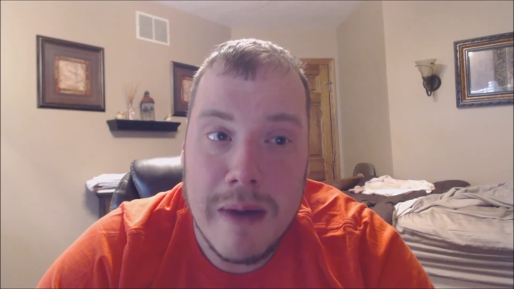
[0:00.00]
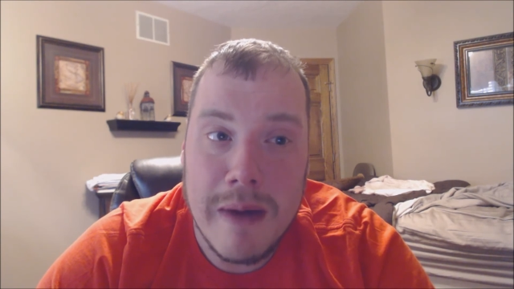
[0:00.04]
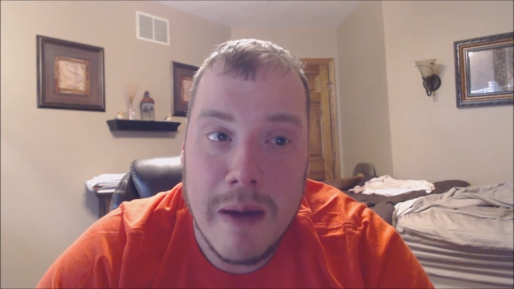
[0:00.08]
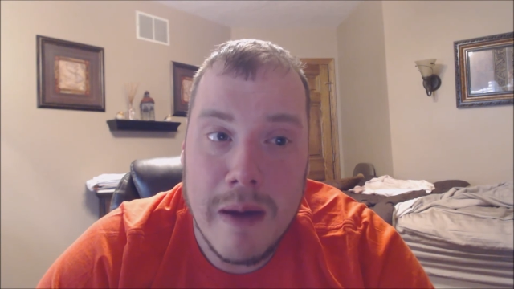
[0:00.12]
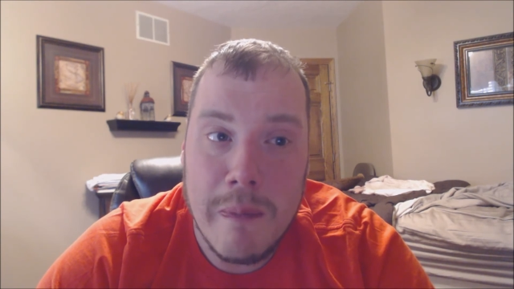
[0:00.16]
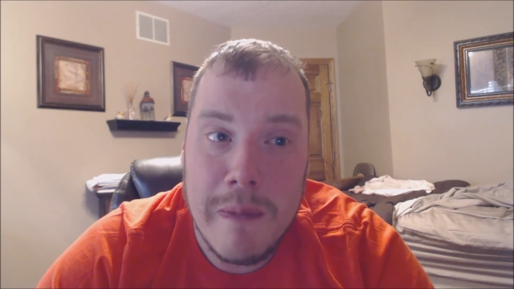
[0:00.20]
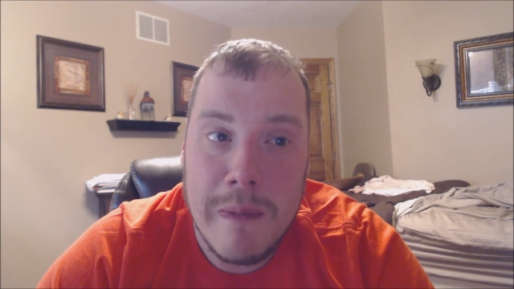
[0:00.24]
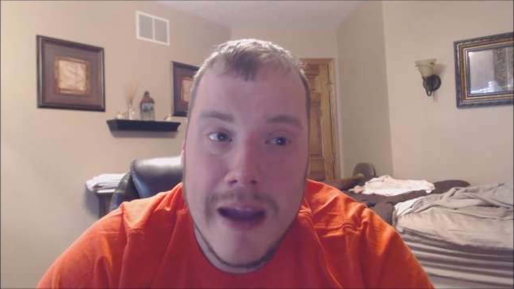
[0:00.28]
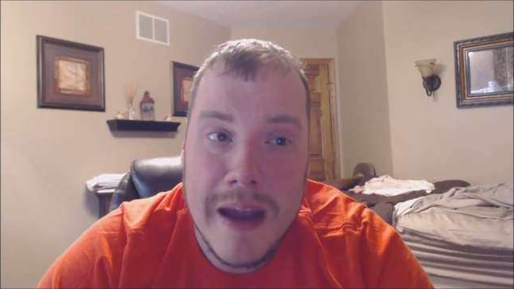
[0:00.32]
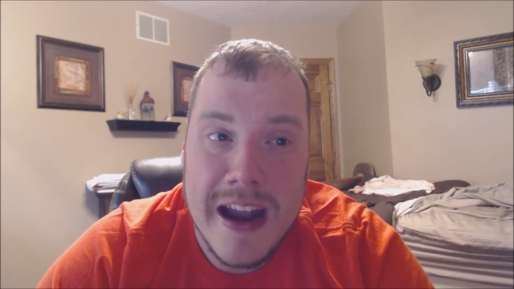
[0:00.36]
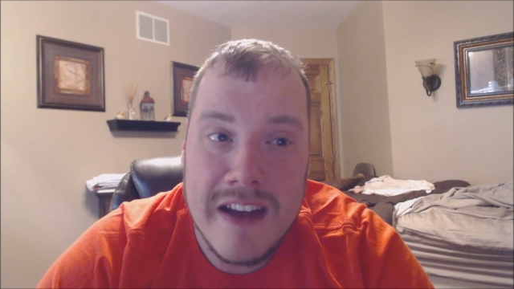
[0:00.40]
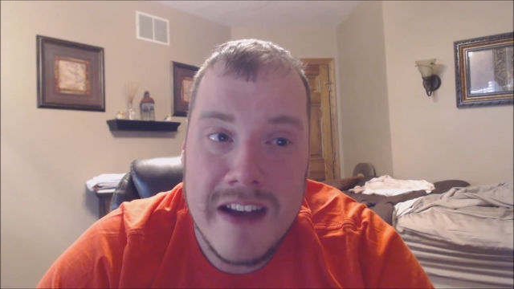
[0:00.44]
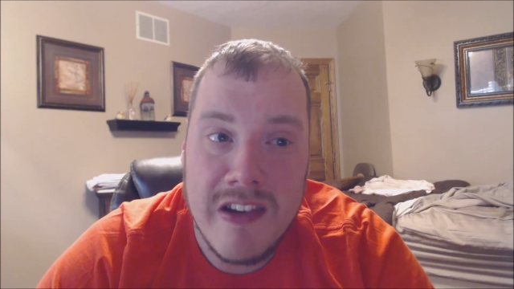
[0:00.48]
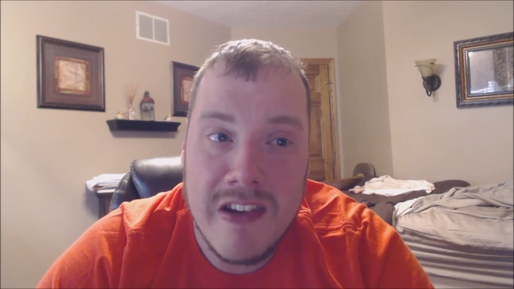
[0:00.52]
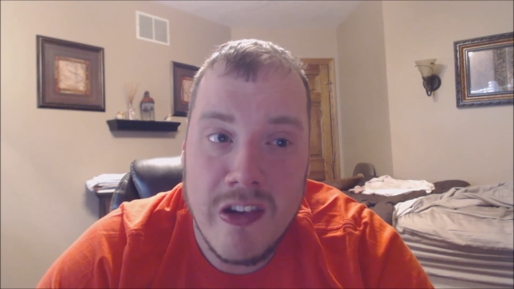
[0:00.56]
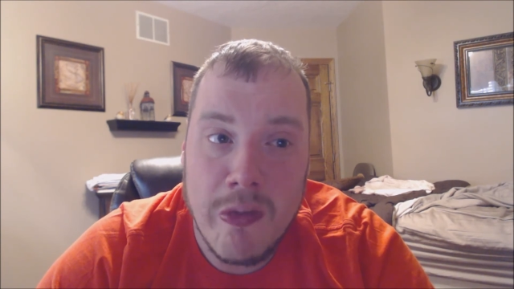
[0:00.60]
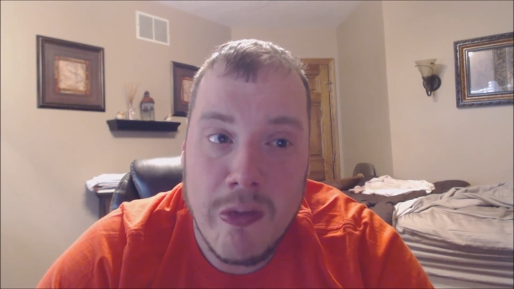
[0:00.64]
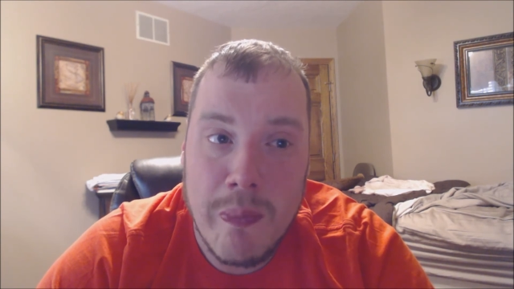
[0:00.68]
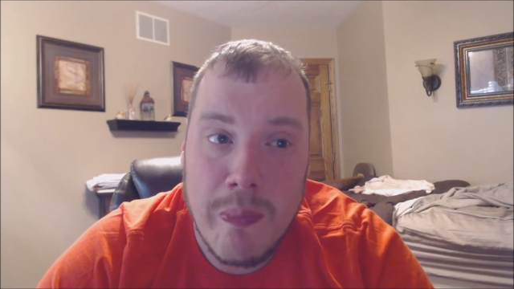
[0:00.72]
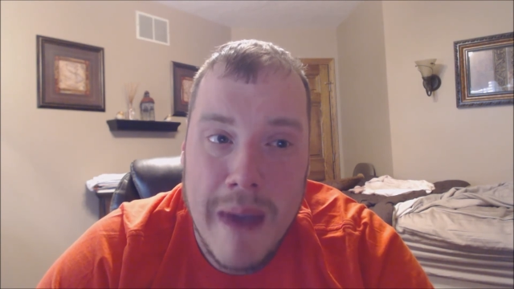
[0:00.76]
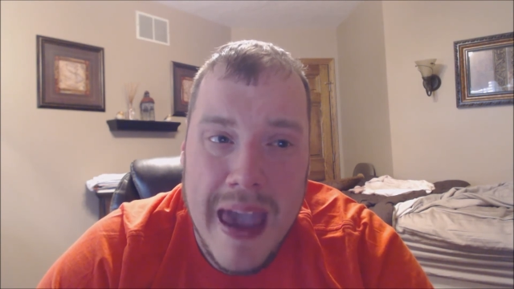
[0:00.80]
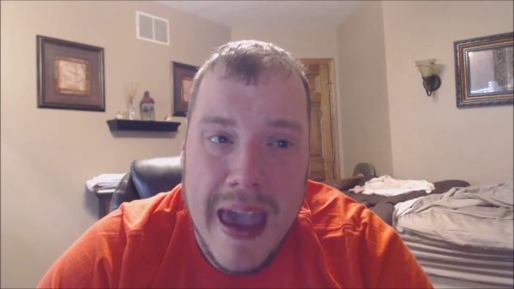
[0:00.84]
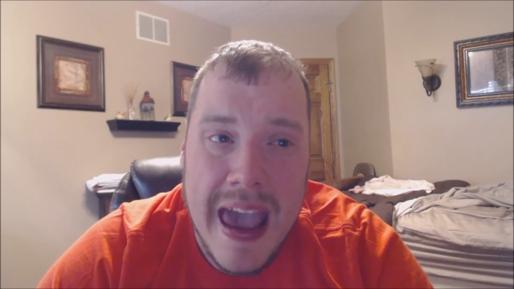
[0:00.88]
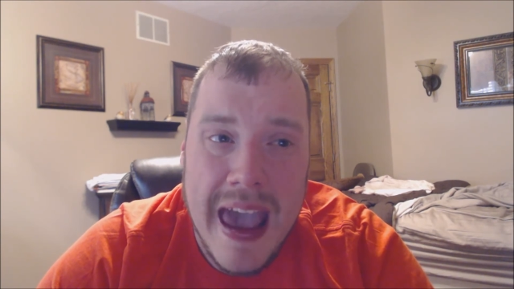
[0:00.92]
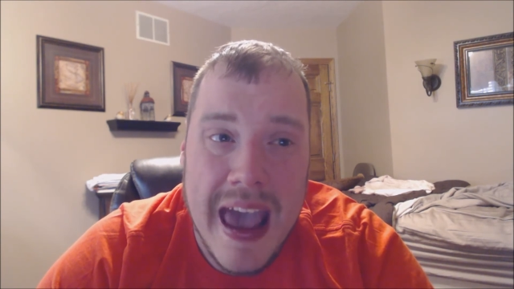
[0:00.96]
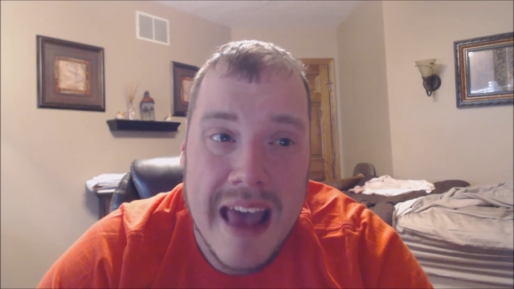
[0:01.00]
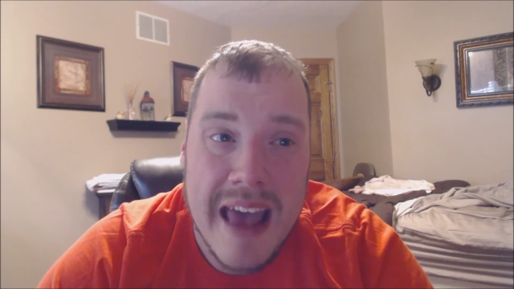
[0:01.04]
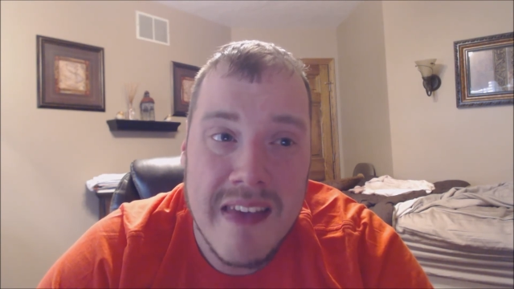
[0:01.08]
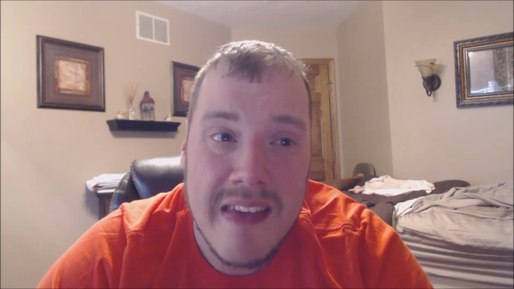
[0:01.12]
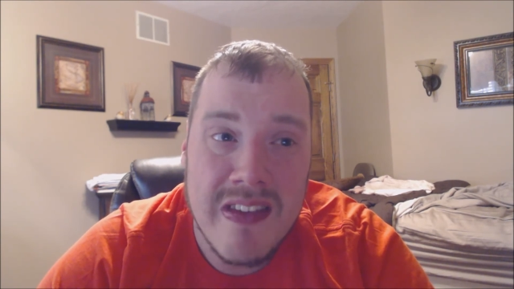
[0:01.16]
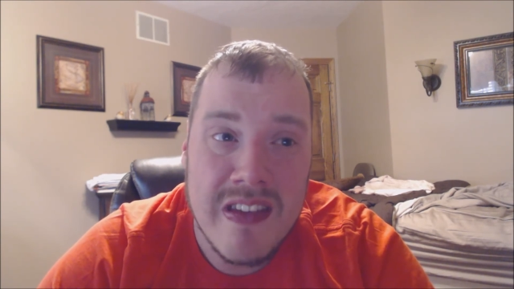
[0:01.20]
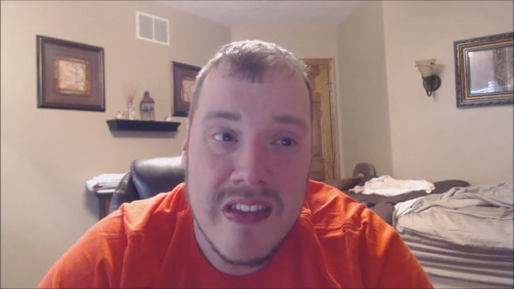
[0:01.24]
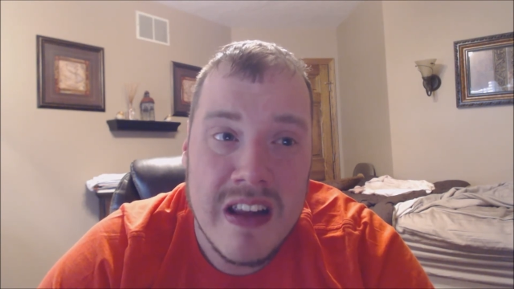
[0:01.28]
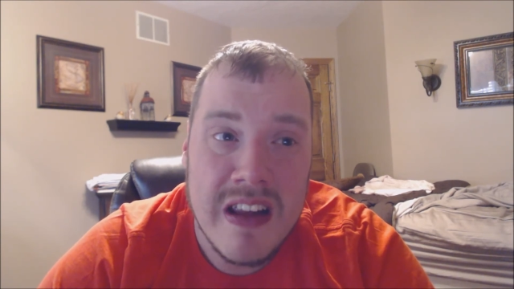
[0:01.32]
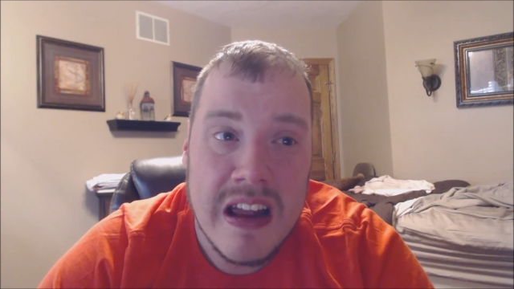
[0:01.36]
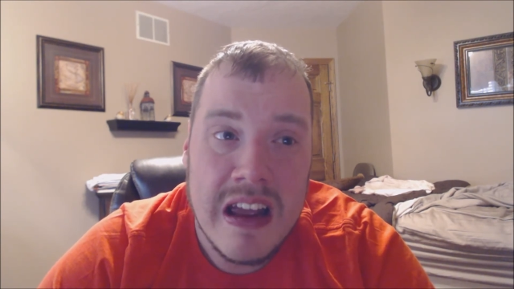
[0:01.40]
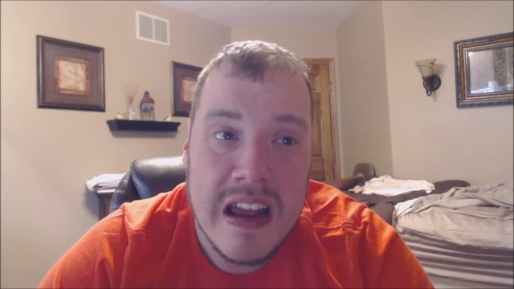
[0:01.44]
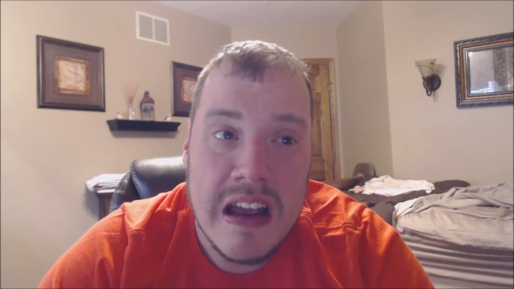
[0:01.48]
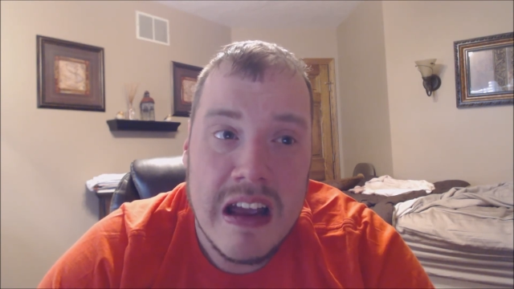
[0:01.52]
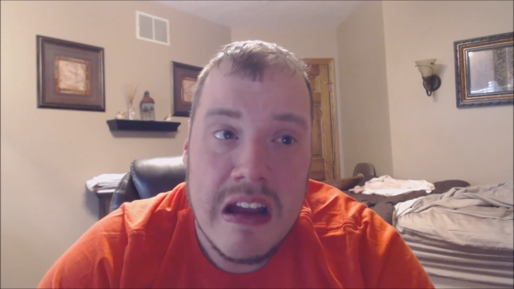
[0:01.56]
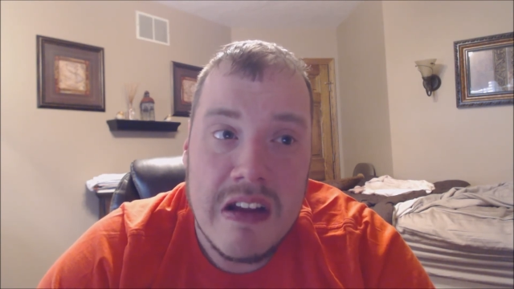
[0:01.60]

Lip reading: about Paige's past,